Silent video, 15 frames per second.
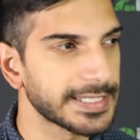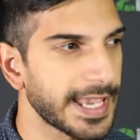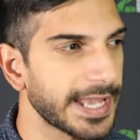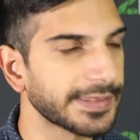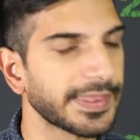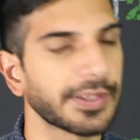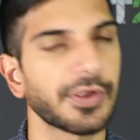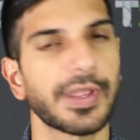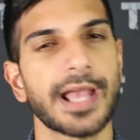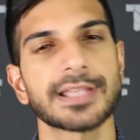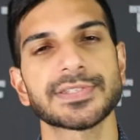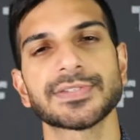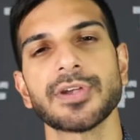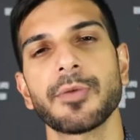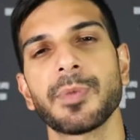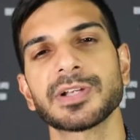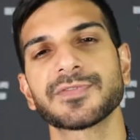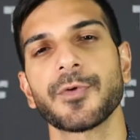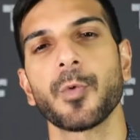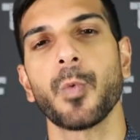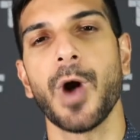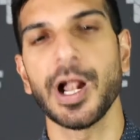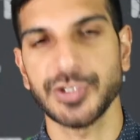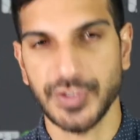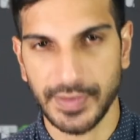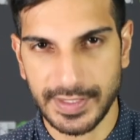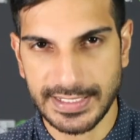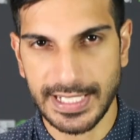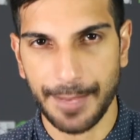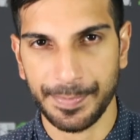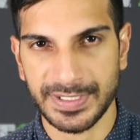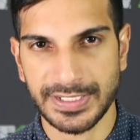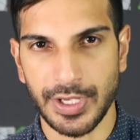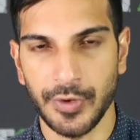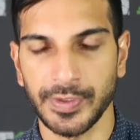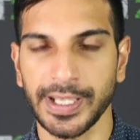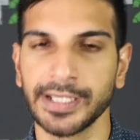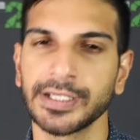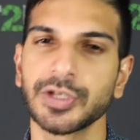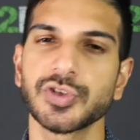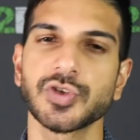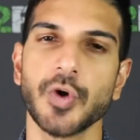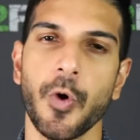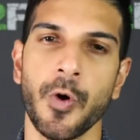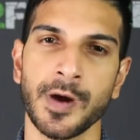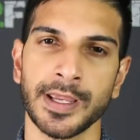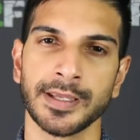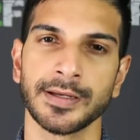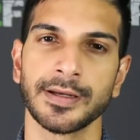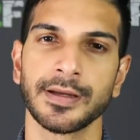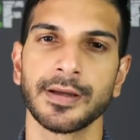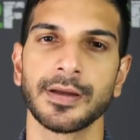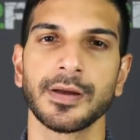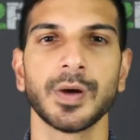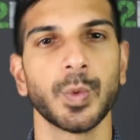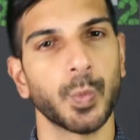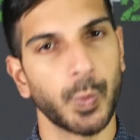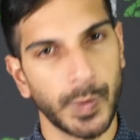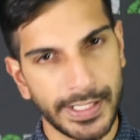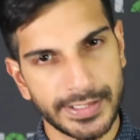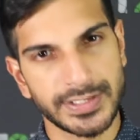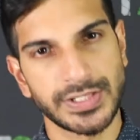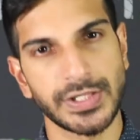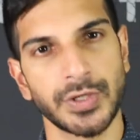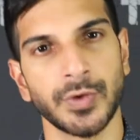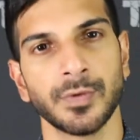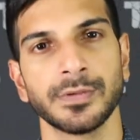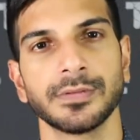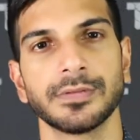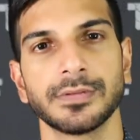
said, thank you guys so much for watching this episode, and enjoy week 2.